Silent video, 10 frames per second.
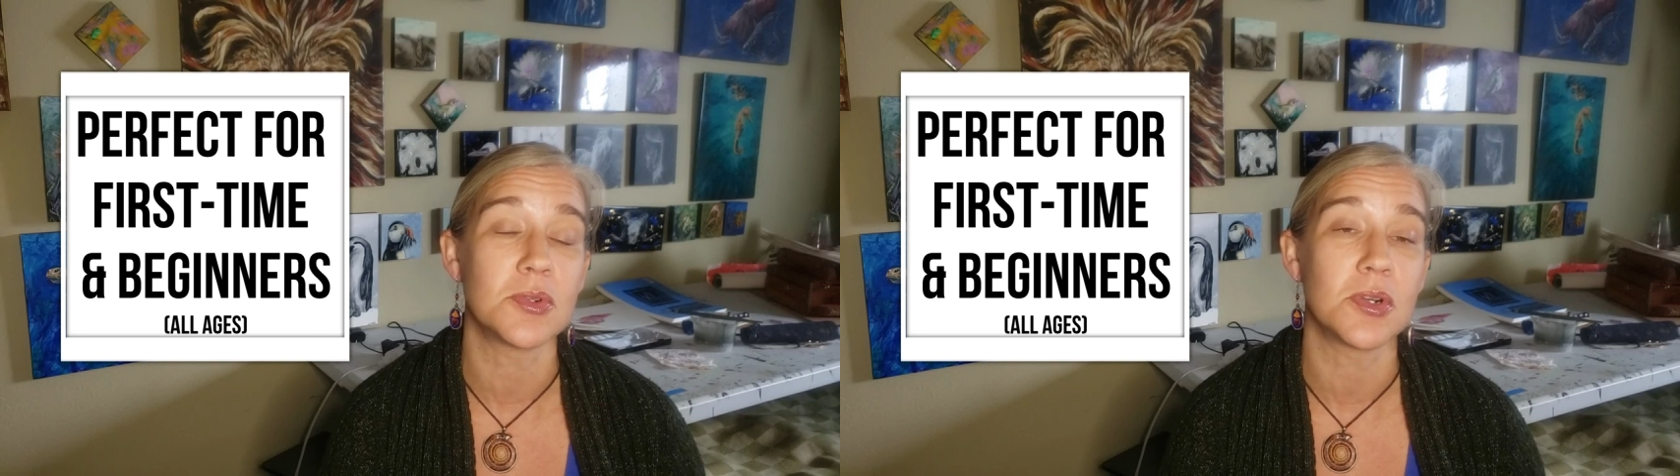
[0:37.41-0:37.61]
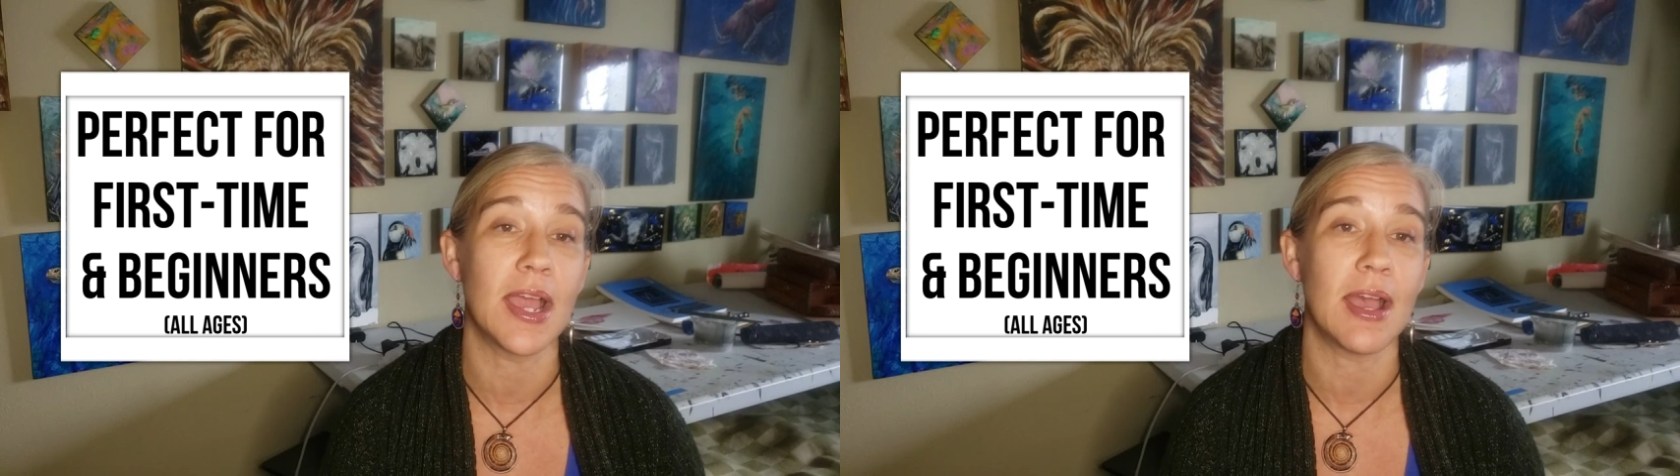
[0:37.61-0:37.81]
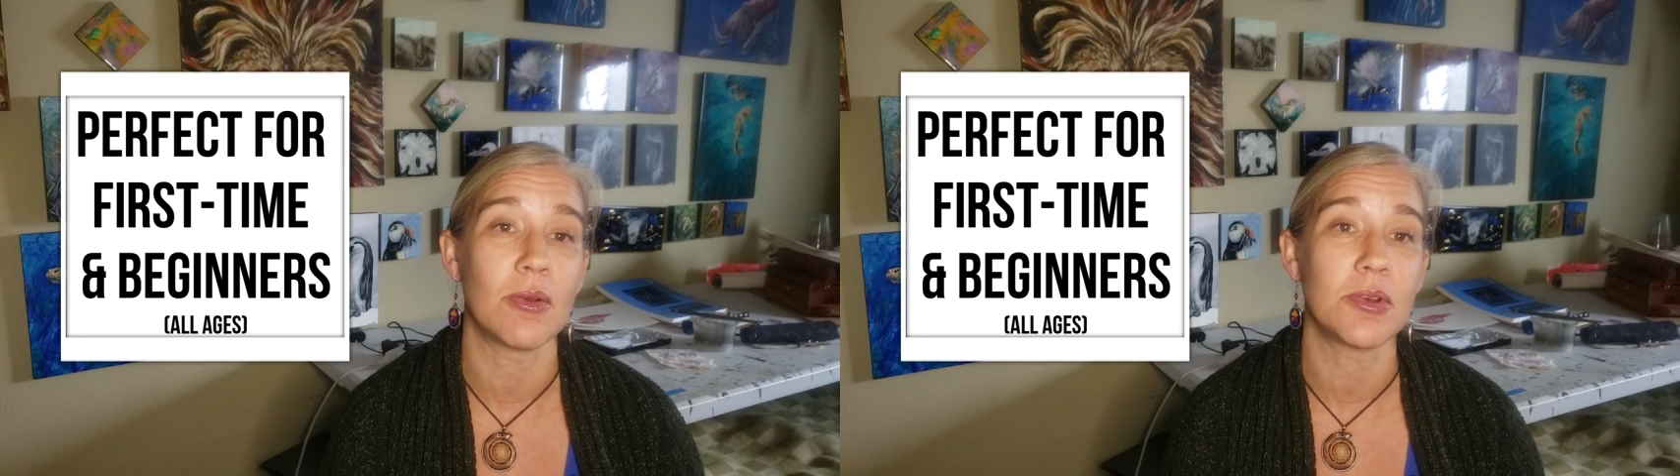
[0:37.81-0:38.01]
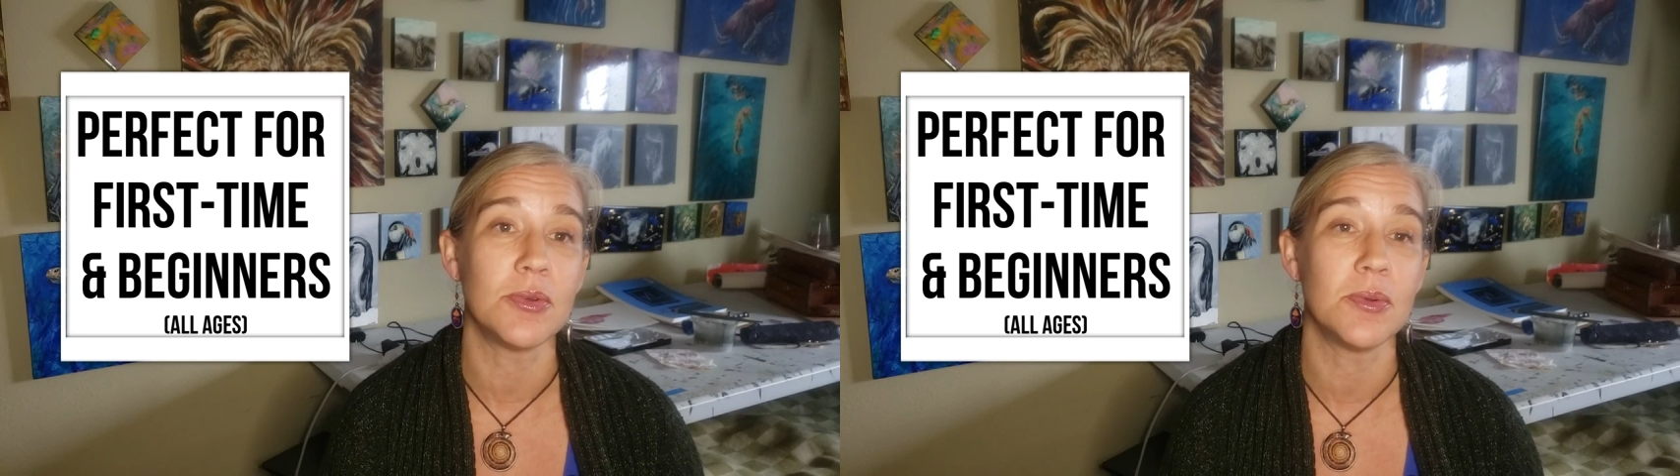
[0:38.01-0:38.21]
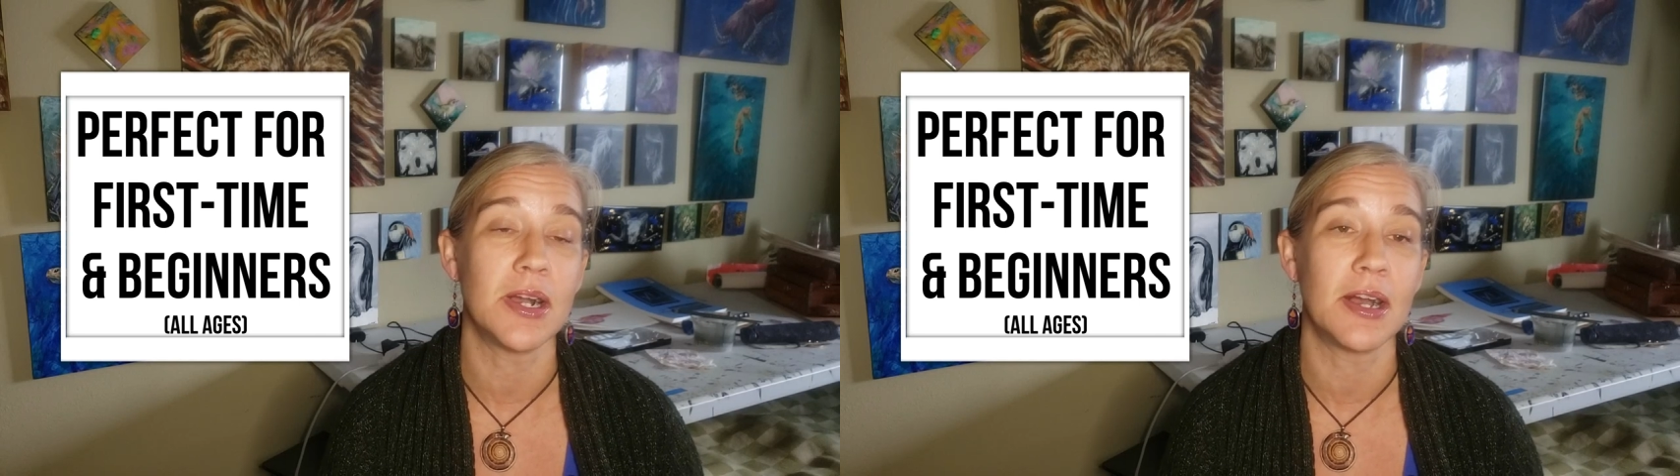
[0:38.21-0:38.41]
or how
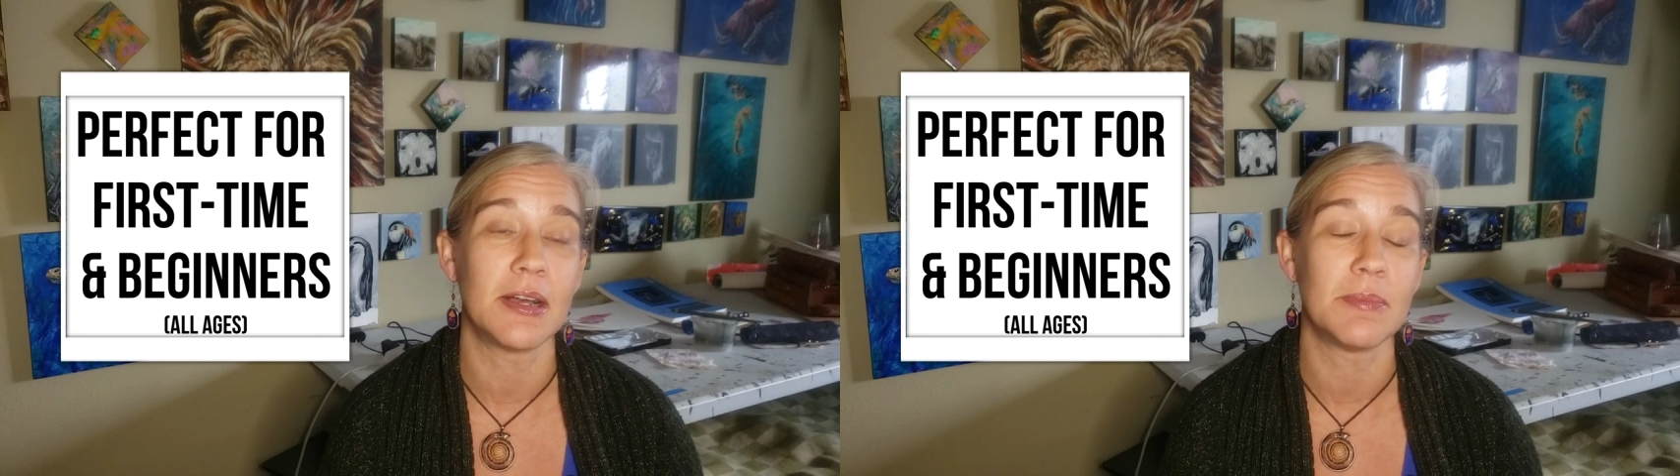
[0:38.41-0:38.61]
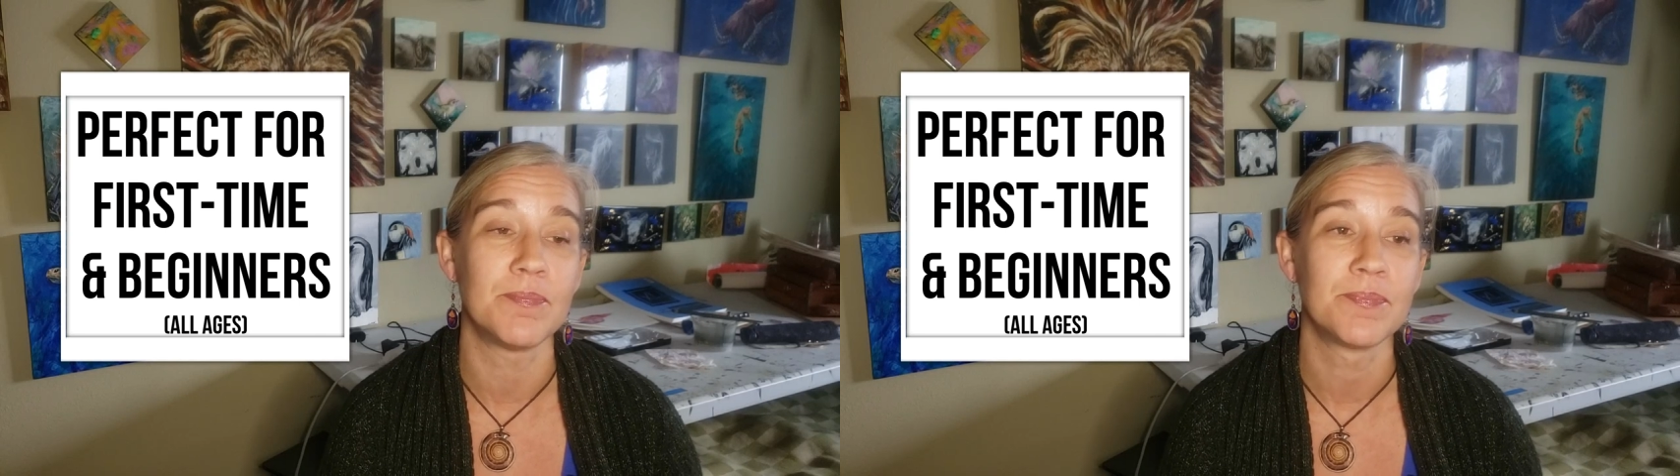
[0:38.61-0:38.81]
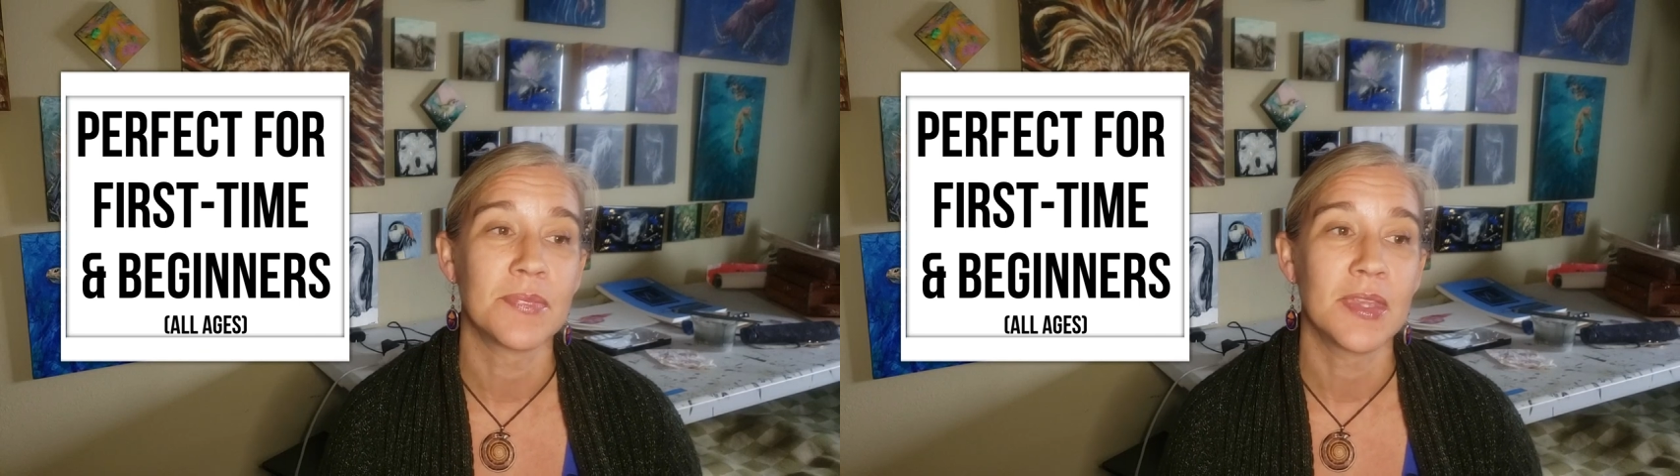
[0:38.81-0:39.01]
to um,